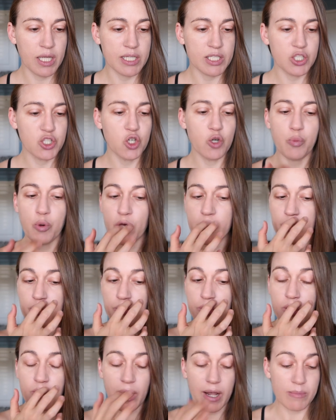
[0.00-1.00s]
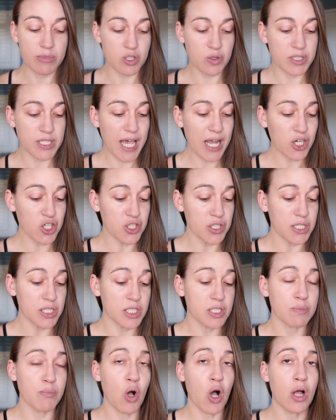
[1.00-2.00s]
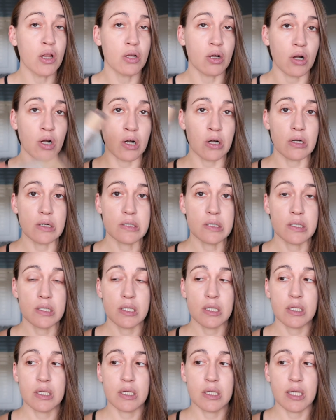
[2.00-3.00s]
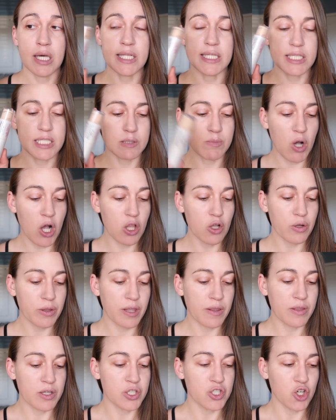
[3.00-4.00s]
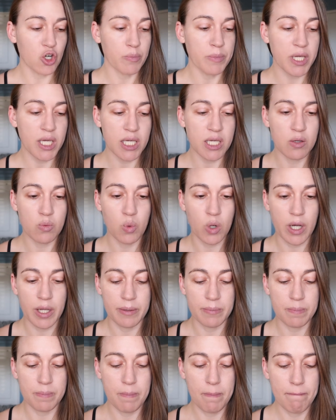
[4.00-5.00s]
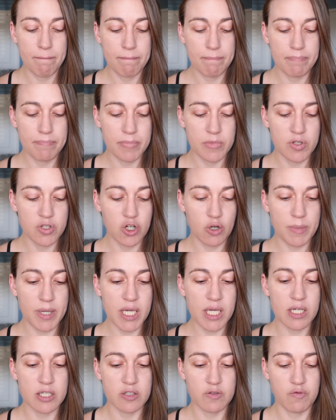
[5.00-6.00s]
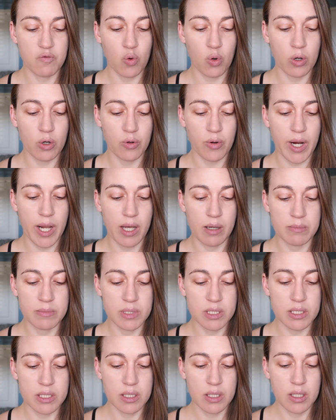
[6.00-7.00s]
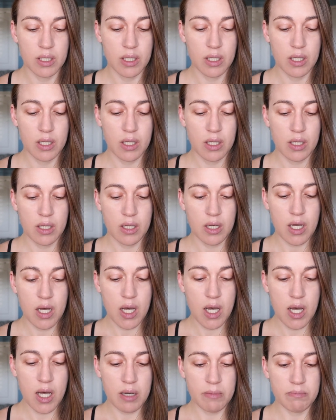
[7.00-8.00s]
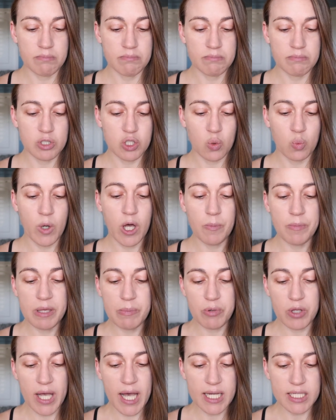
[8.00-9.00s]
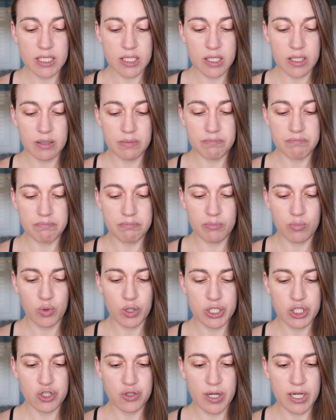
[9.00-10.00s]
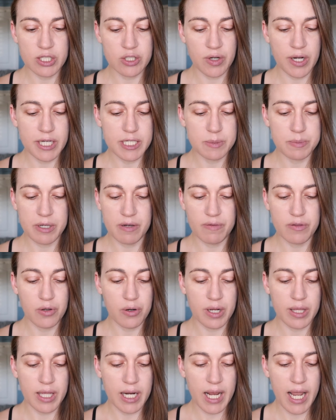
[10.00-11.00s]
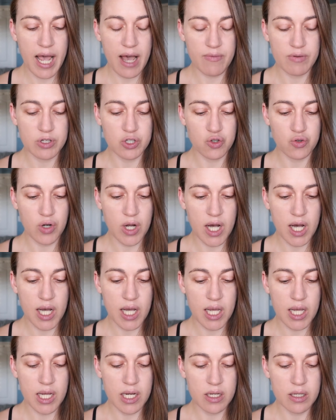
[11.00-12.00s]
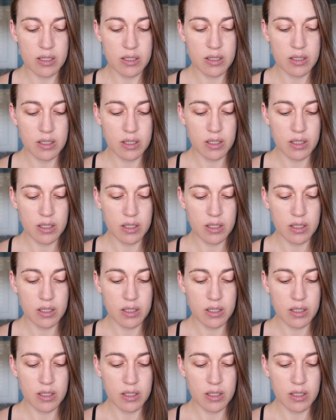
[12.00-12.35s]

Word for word: it's 2.3 grams. So it's actually smaller. It's smaller than the Derma E one. Derma E is four grams. Um, so W3LL People has a moisturizer SPF 30 that I haven't tried